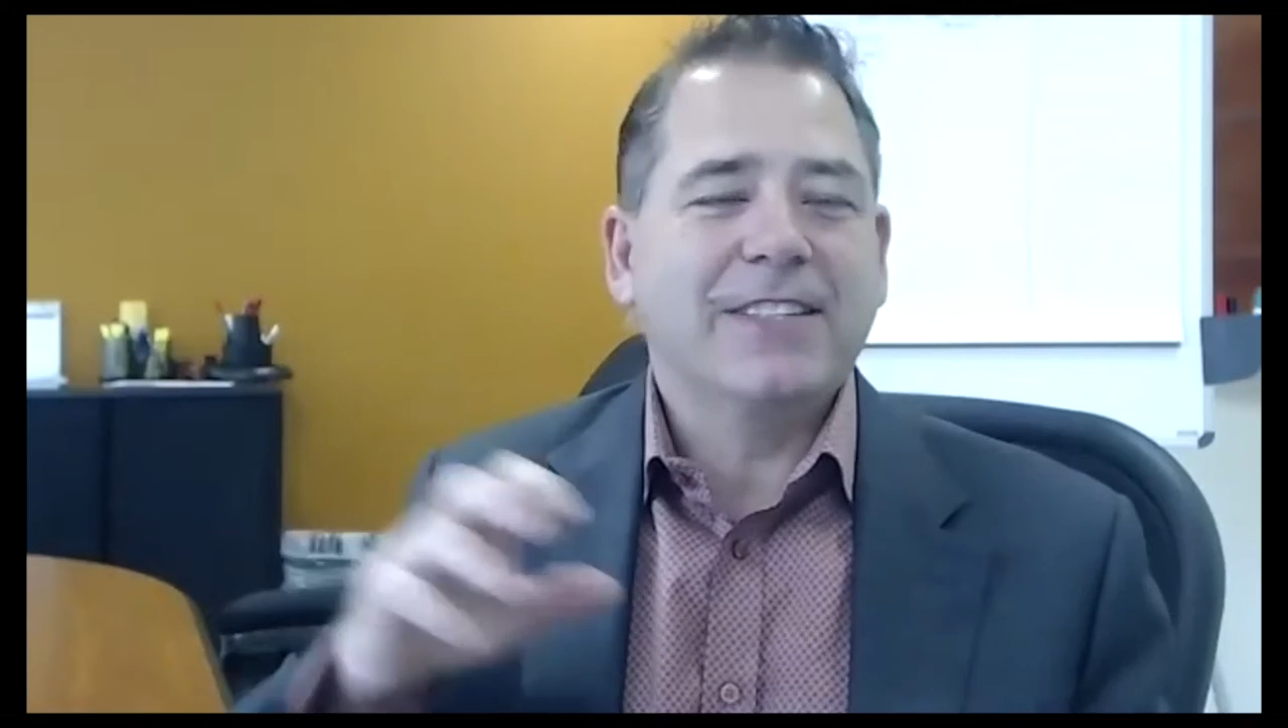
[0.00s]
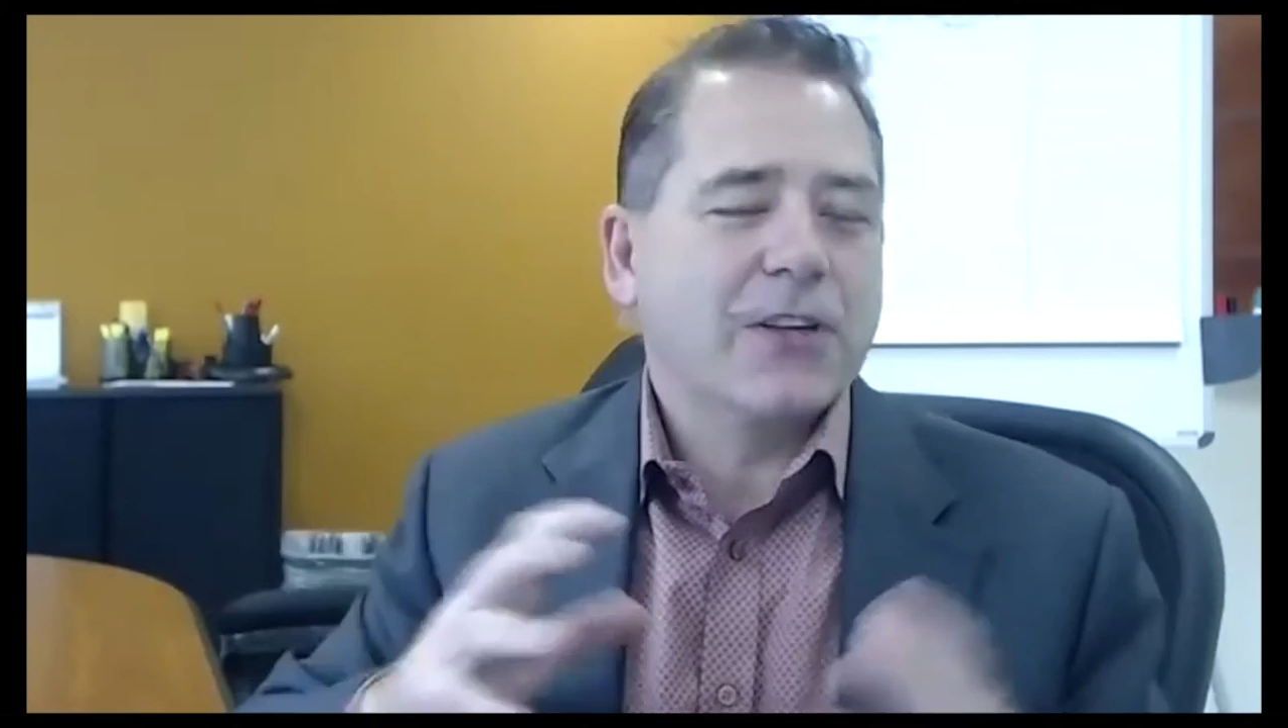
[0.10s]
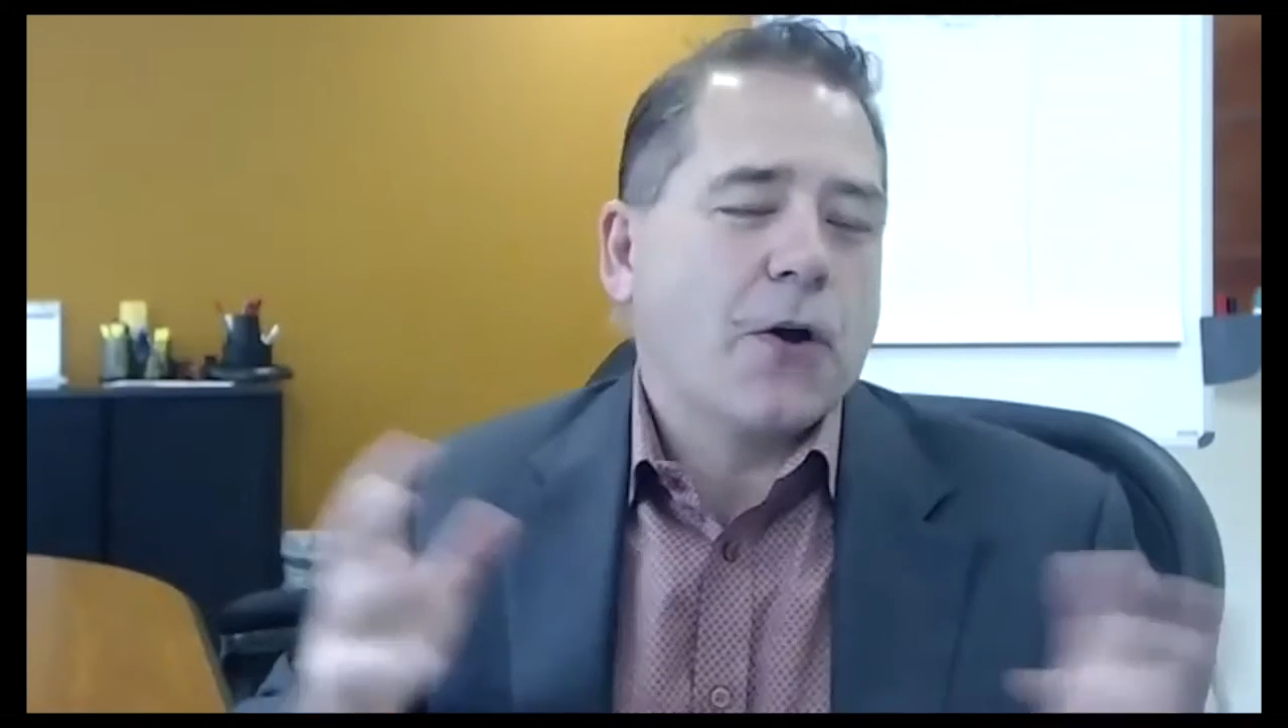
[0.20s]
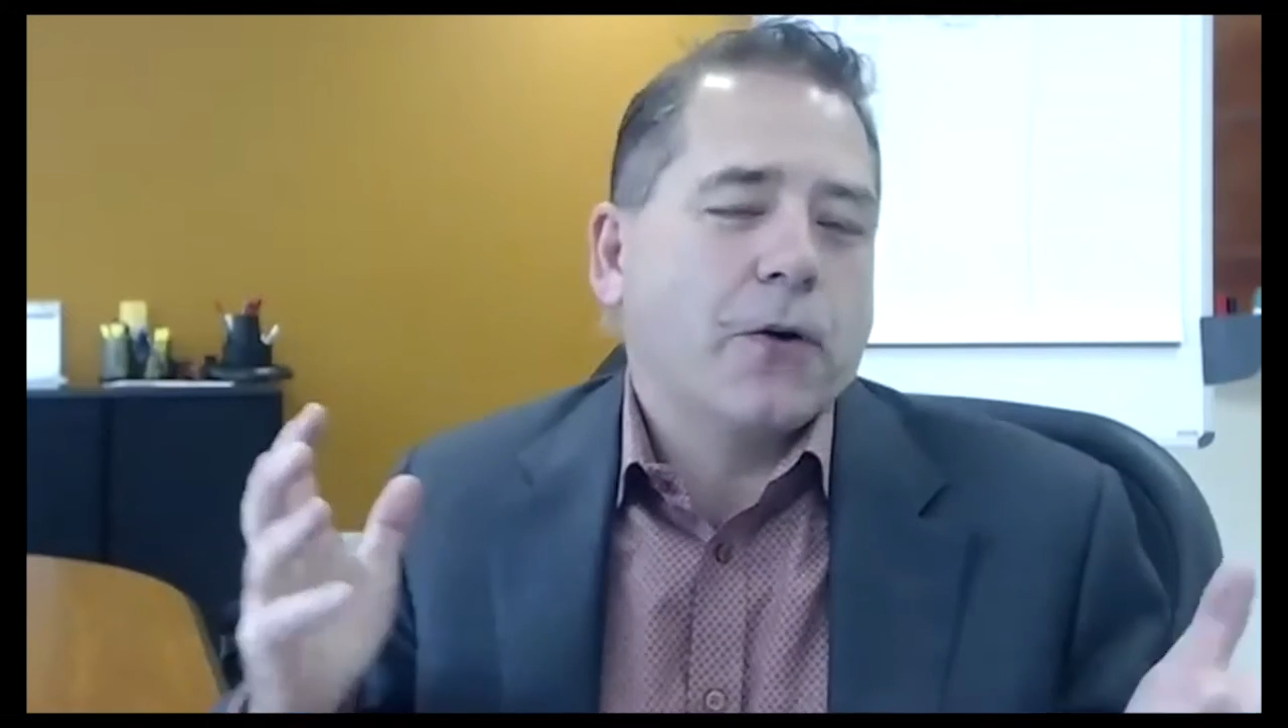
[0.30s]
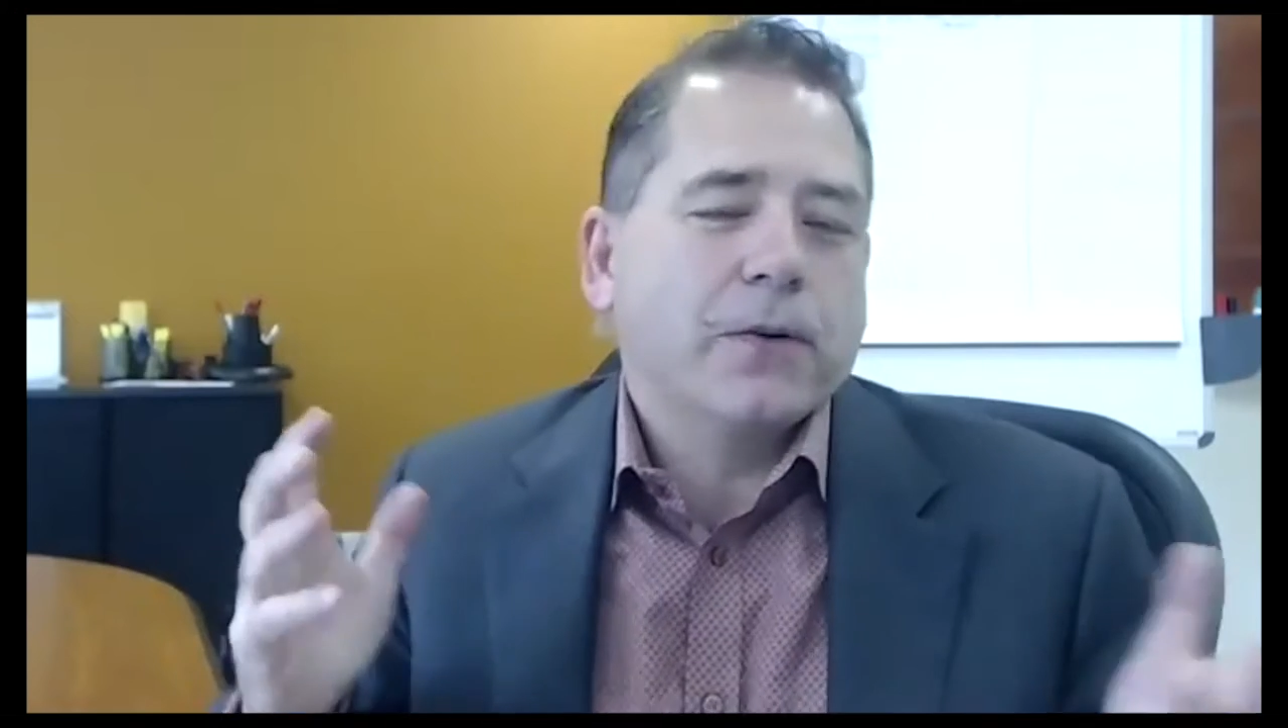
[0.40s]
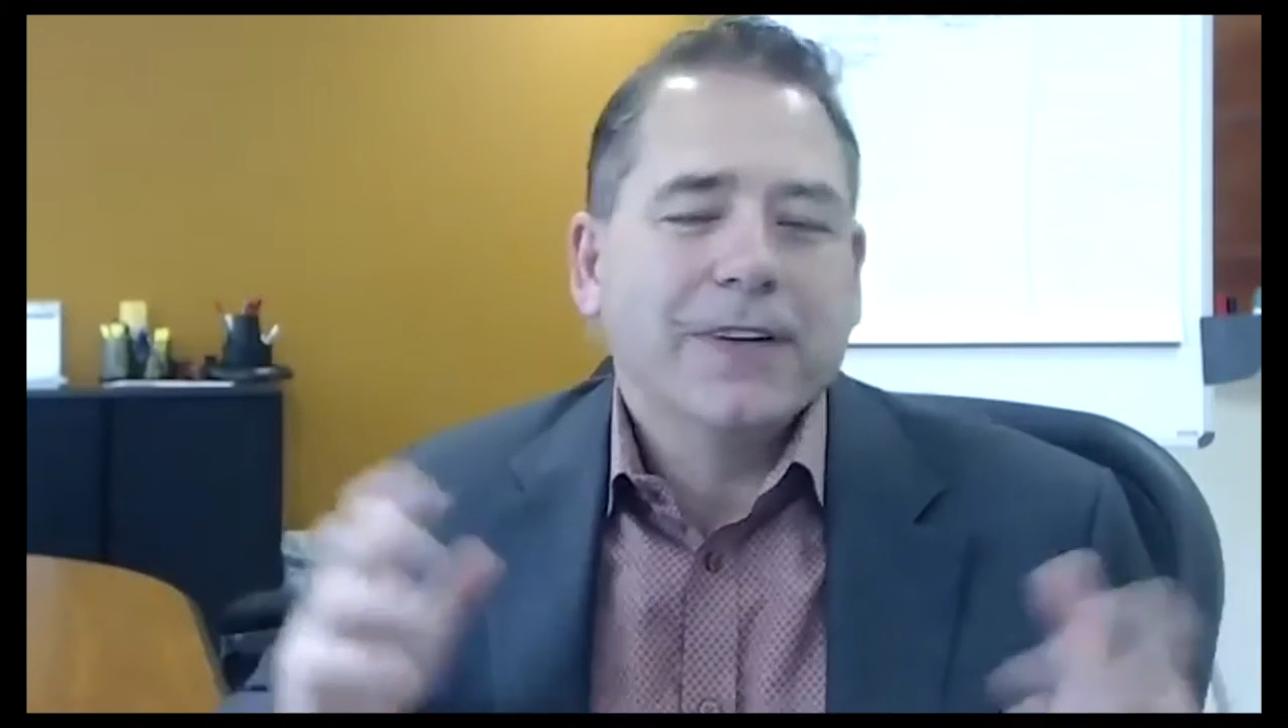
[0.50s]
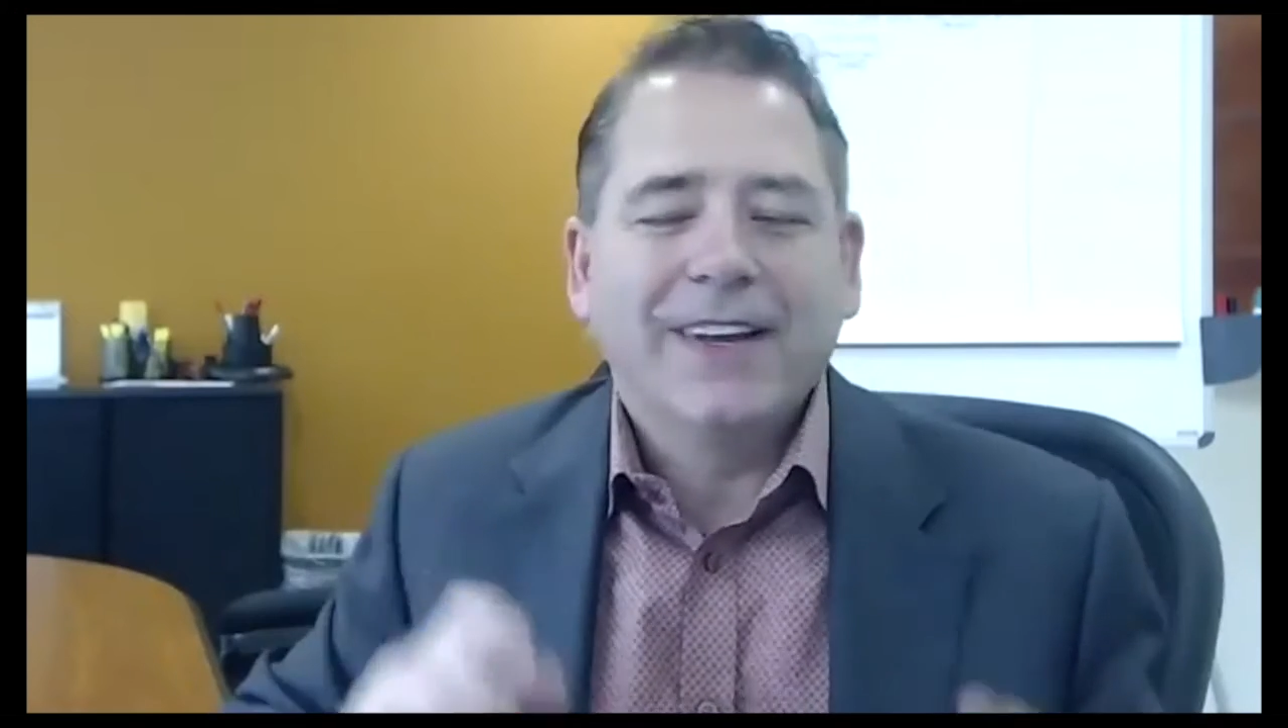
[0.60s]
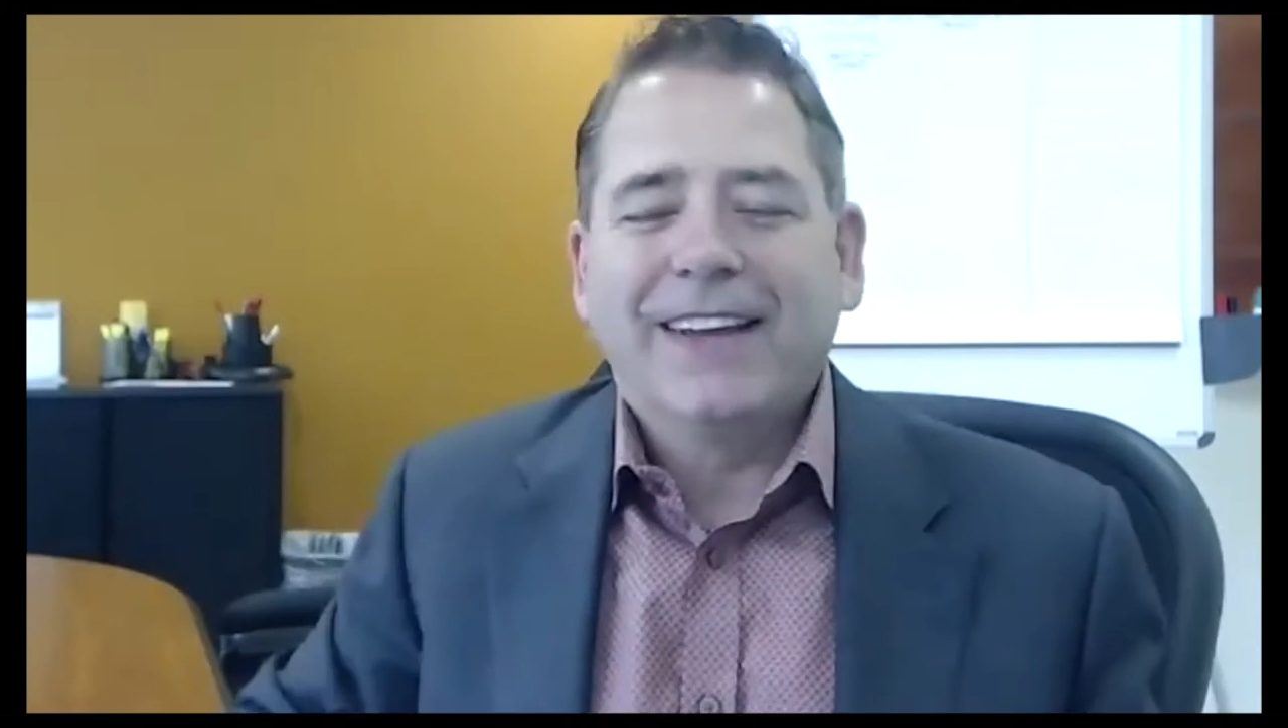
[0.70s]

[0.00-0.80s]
So